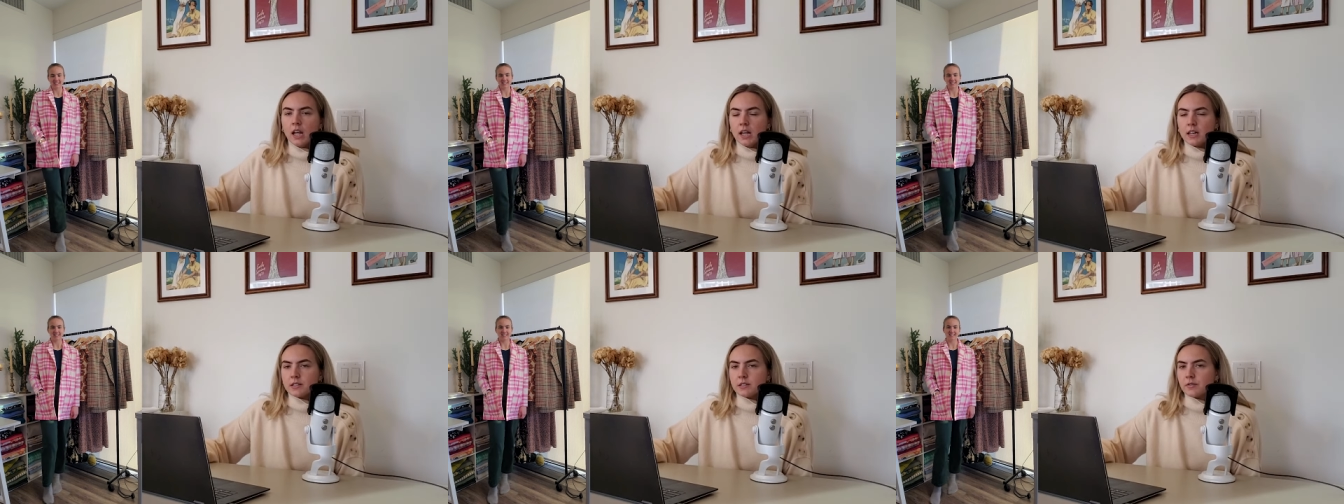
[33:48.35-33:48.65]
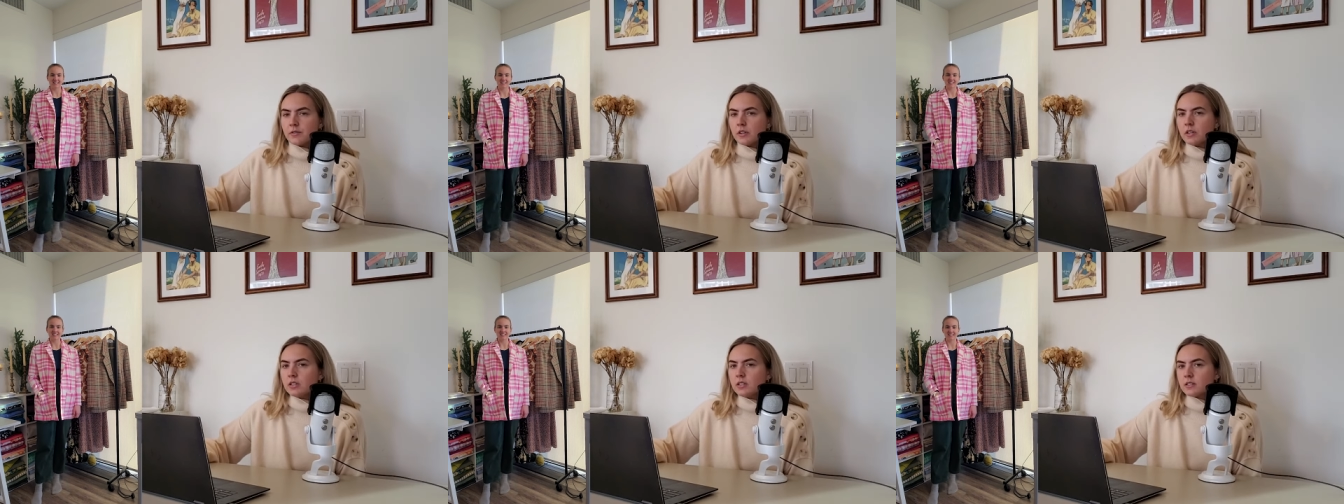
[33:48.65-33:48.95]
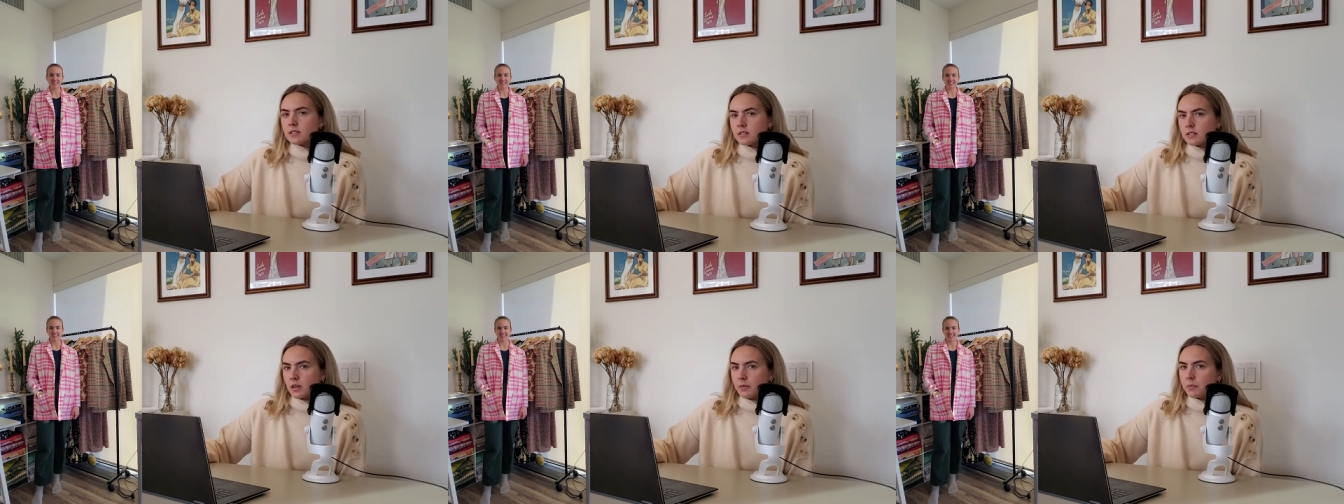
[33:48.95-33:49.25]
it's a very
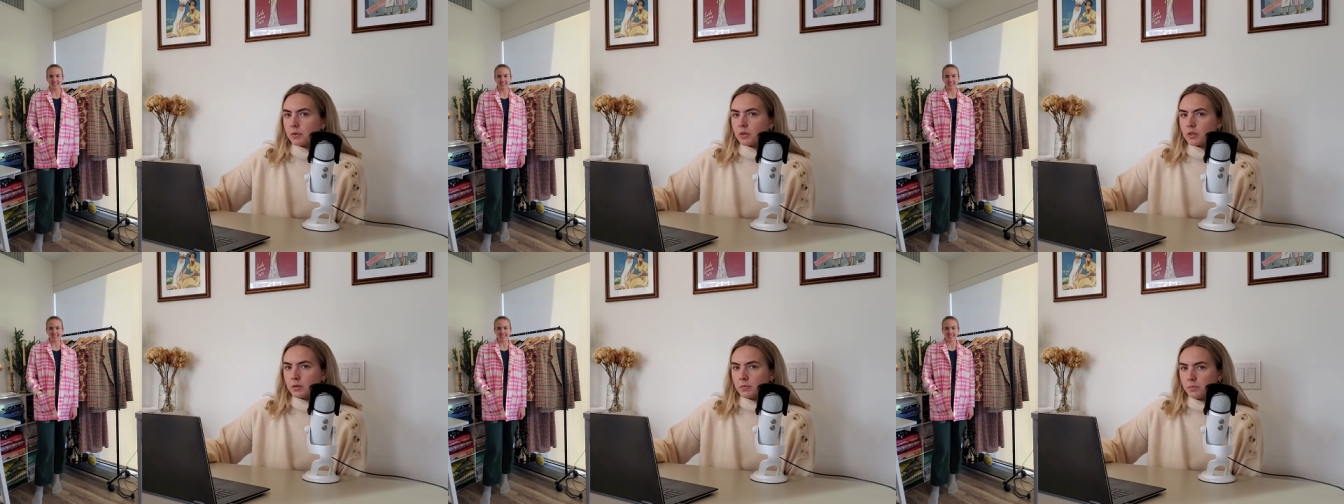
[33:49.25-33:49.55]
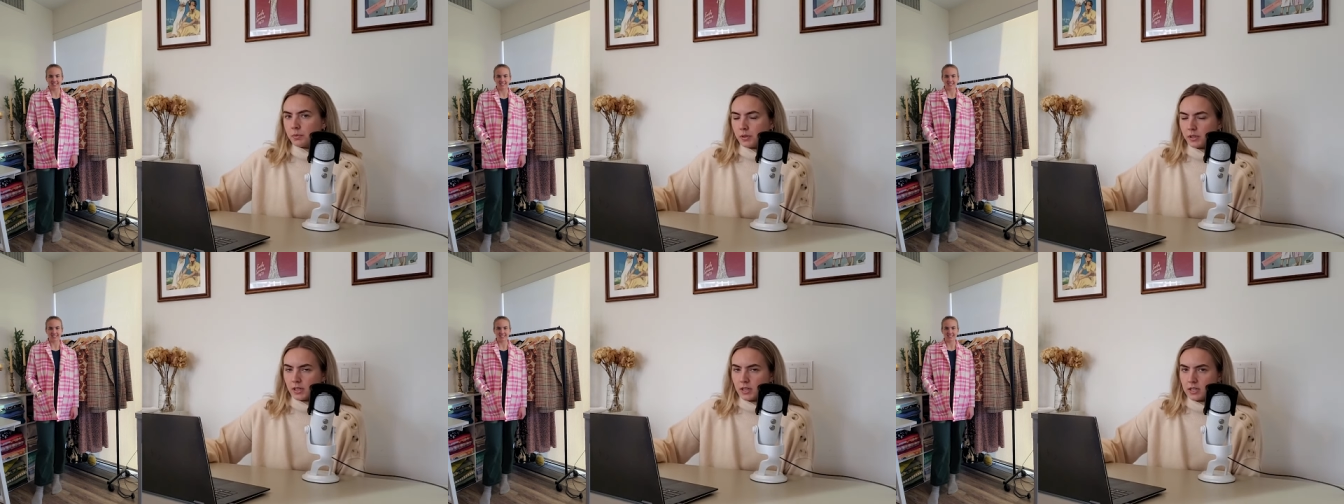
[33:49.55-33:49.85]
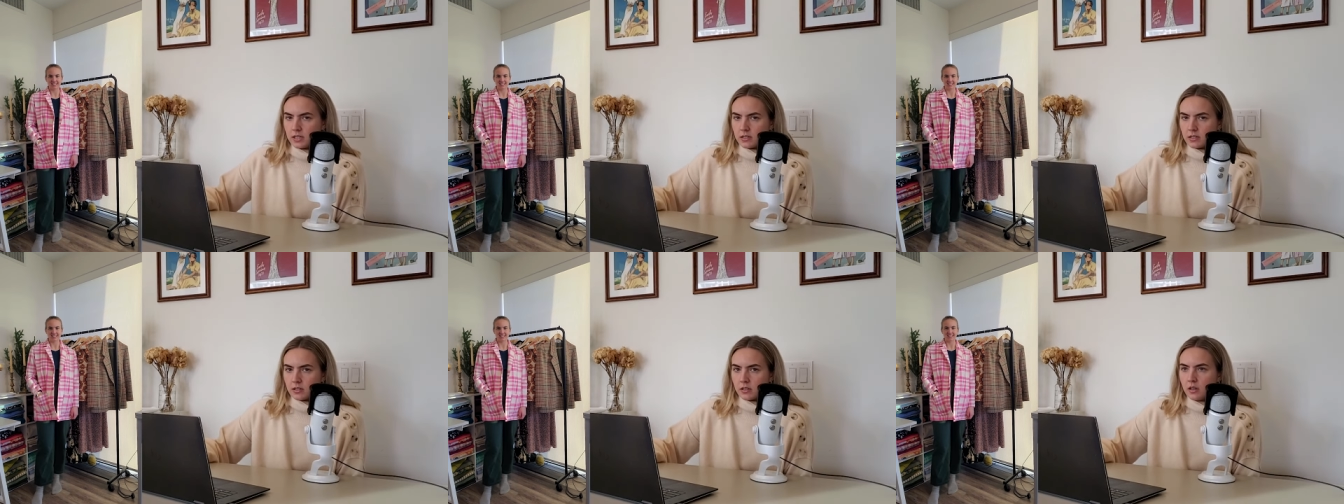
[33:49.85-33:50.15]
summery
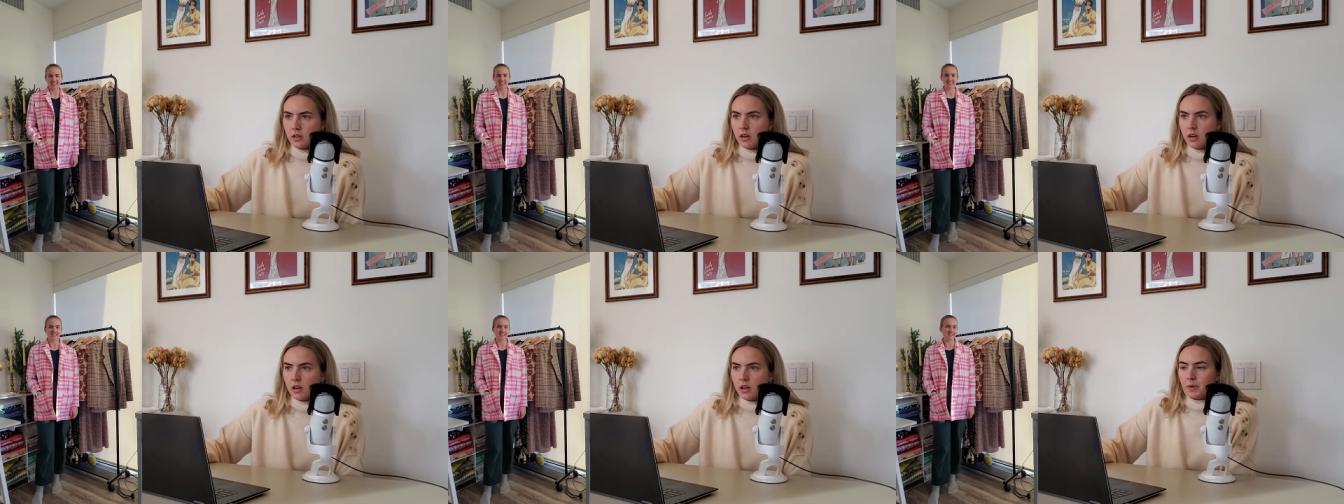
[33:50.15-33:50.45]
blazer,